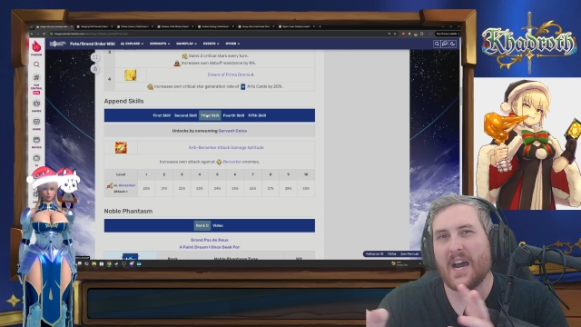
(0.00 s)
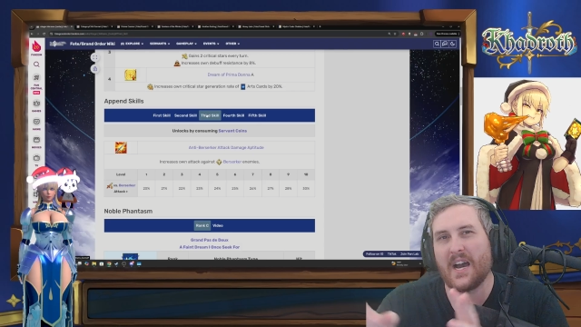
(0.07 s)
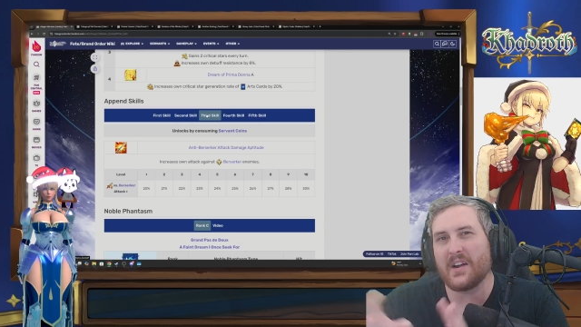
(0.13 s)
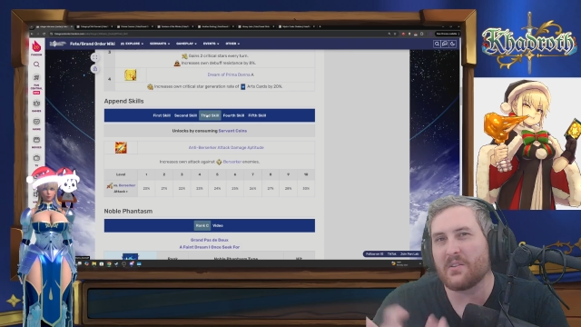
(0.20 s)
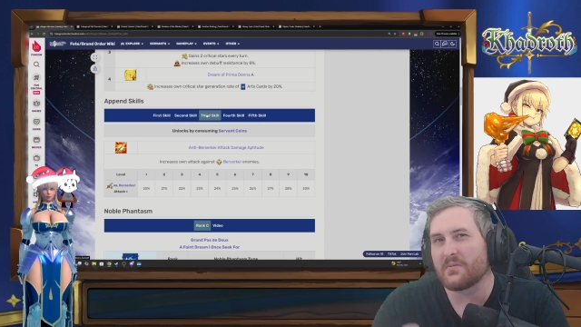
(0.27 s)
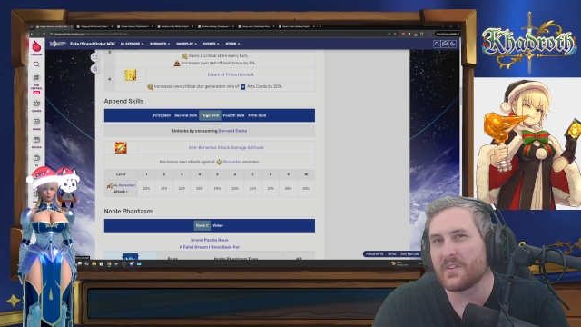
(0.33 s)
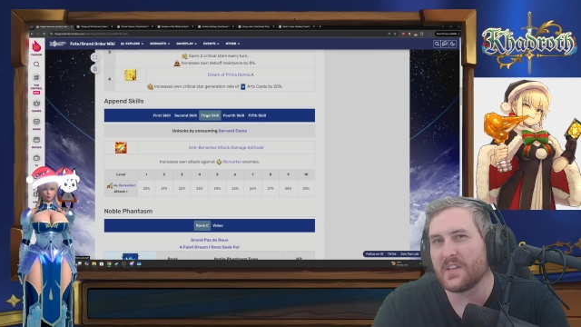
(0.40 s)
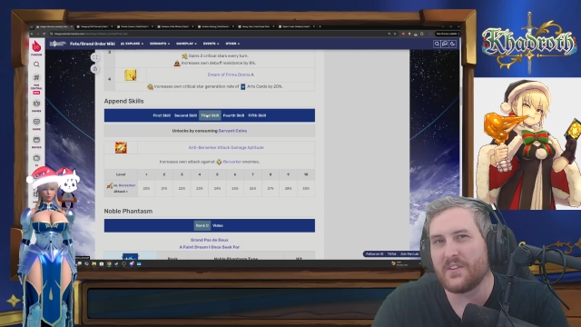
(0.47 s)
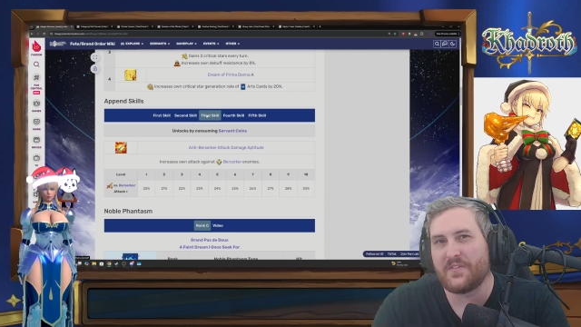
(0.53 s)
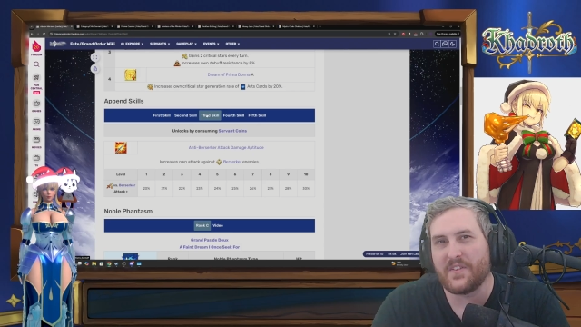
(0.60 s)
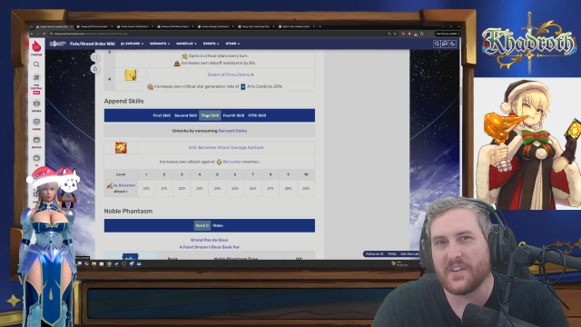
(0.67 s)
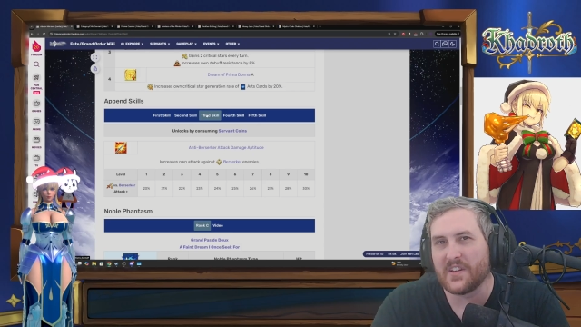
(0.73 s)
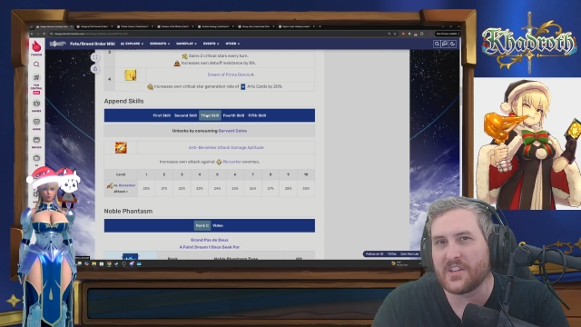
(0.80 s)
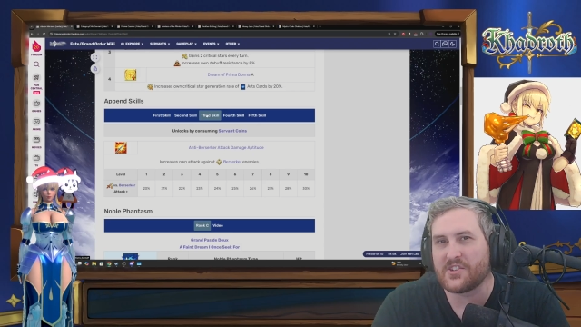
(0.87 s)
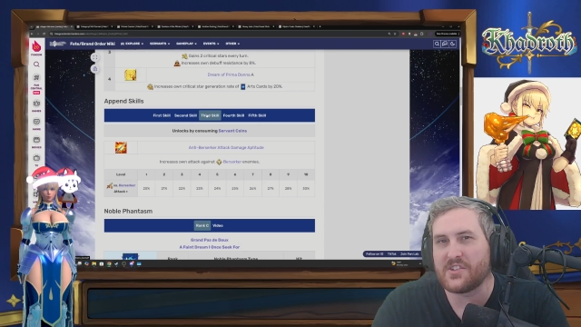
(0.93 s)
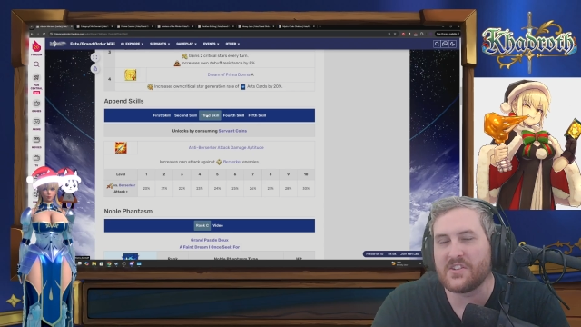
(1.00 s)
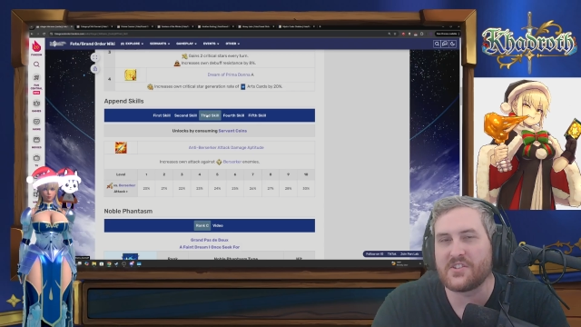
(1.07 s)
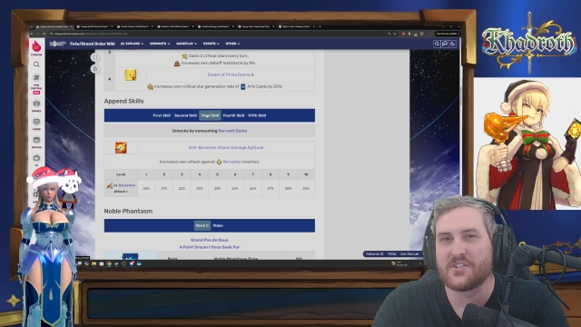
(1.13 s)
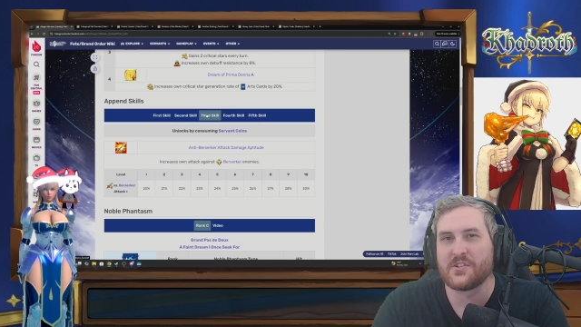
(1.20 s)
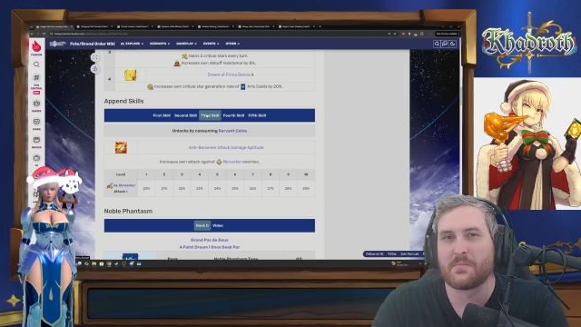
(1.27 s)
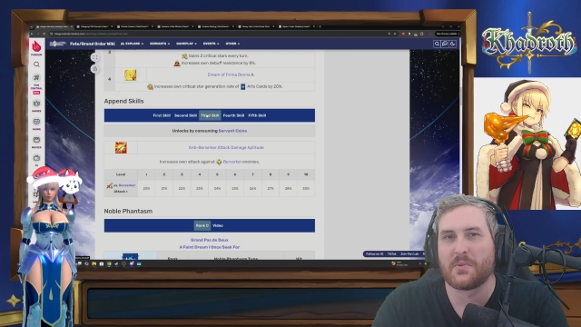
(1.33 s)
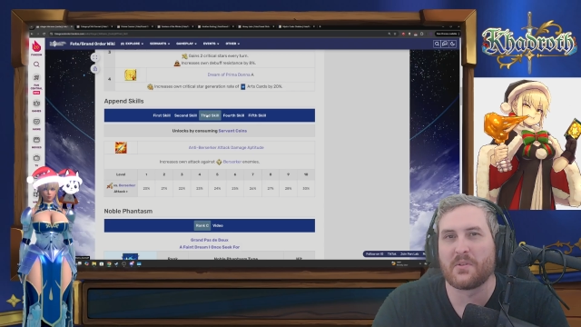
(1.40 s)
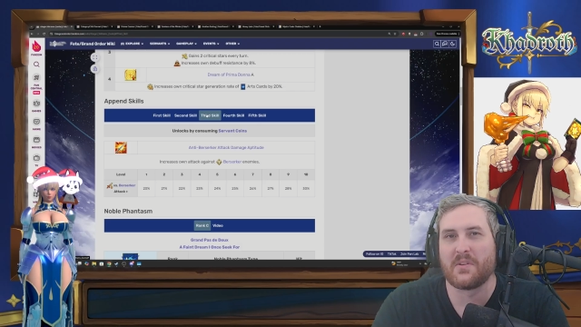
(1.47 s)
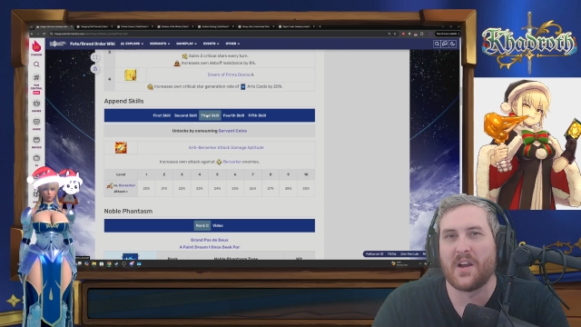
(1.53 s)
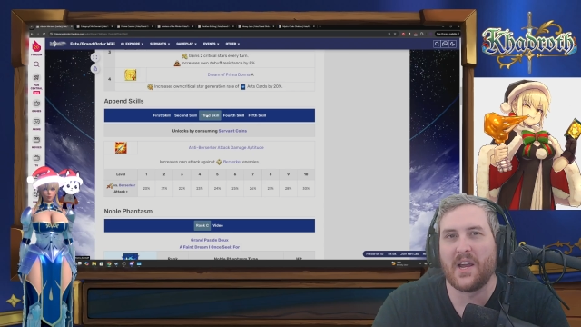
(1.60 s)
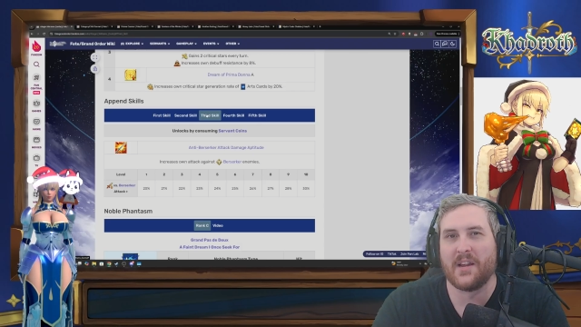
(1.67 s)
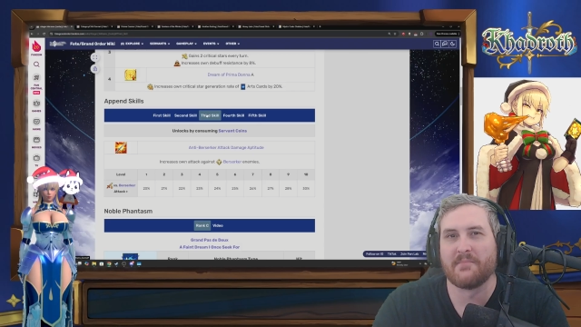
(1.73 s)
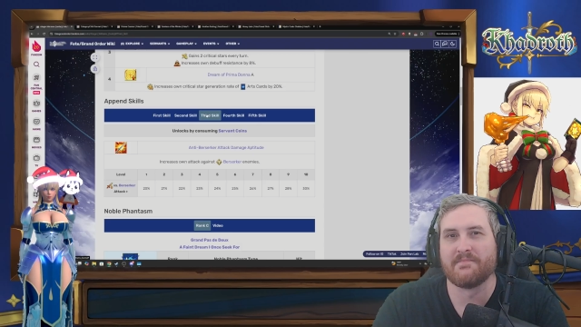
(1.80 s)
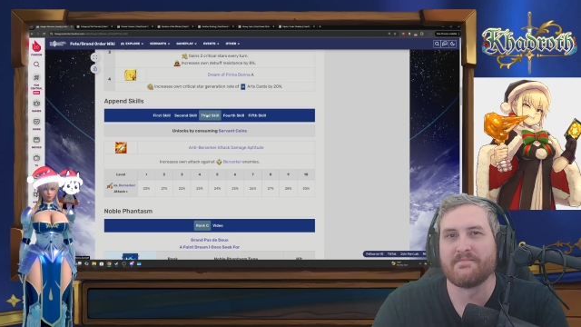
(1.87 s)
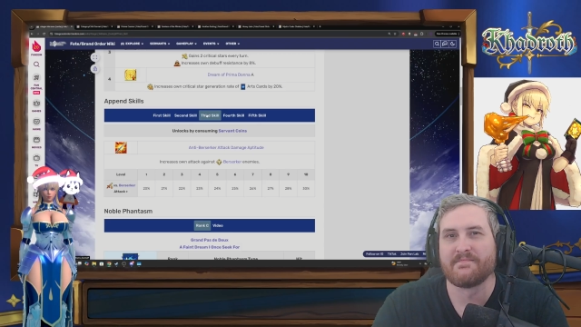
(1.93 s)
I don't really feel like she's Super
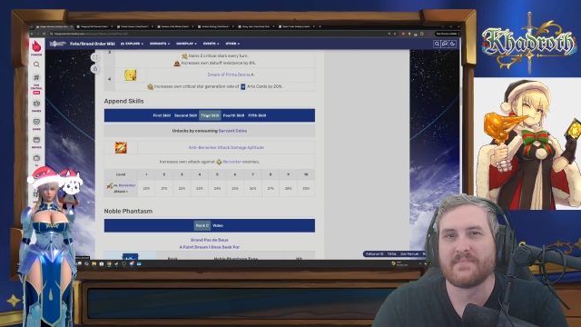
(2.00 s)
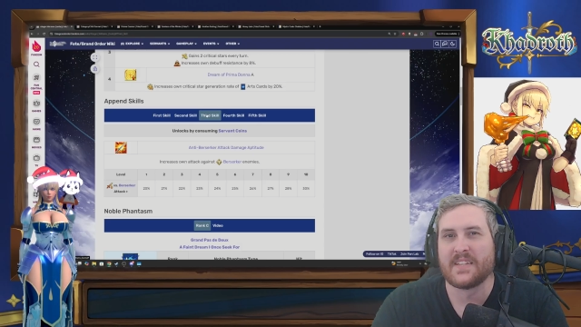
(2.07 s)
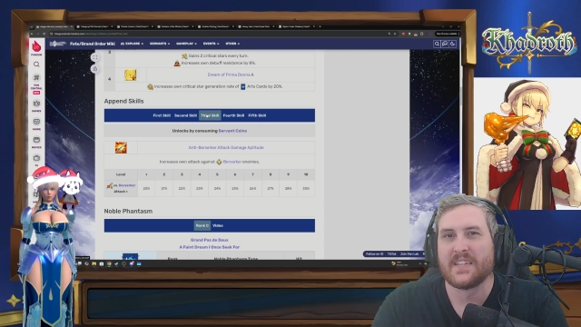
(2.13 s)
Ryan.